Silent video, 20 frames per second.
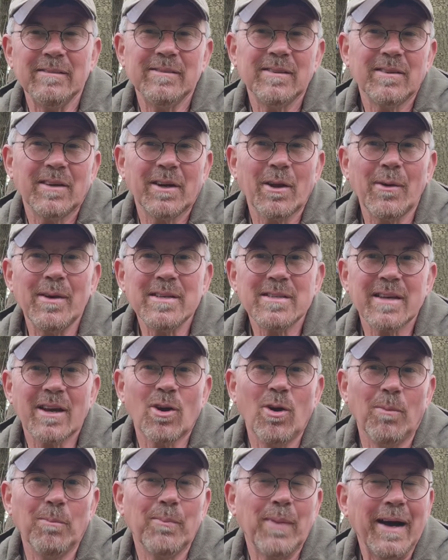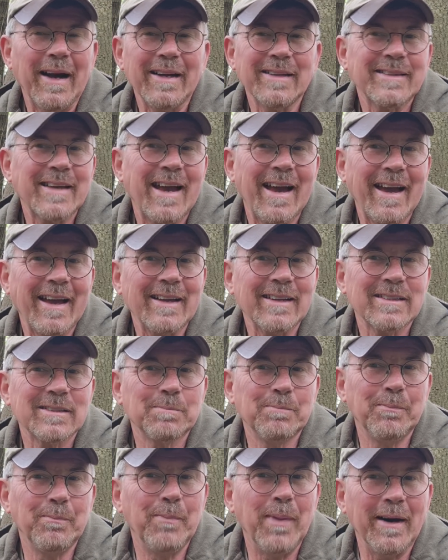I know it's a compact axe,
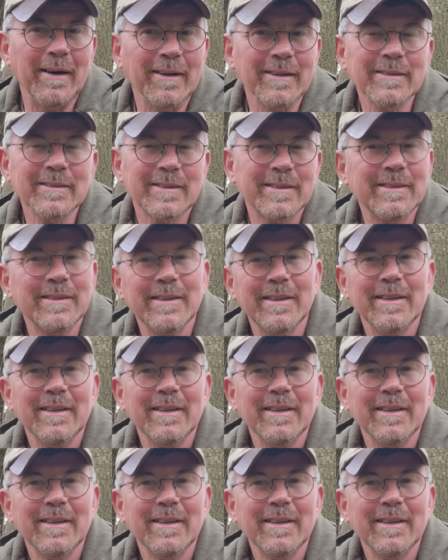but